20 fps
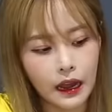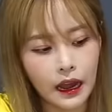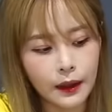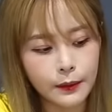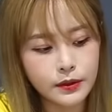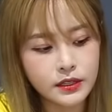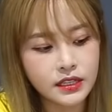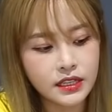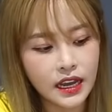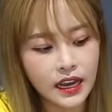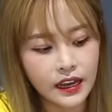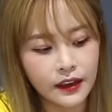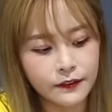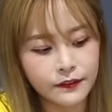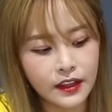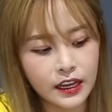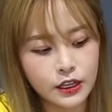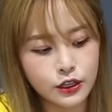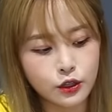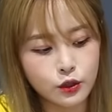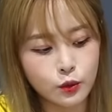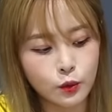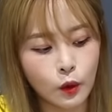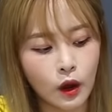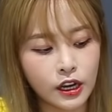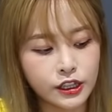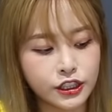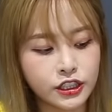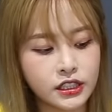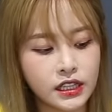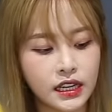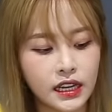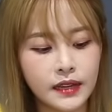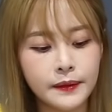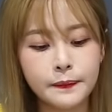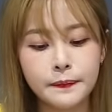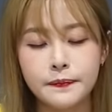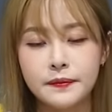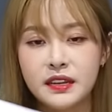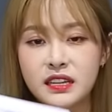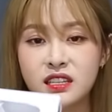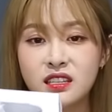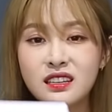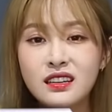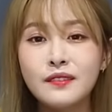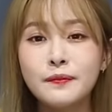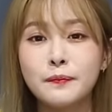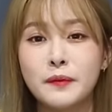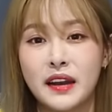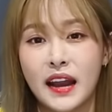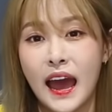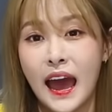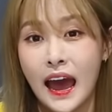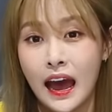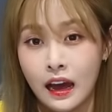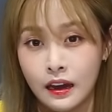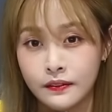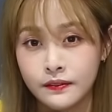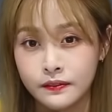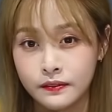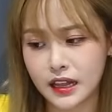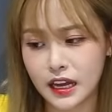I would say if they squashed it in, this could have been half.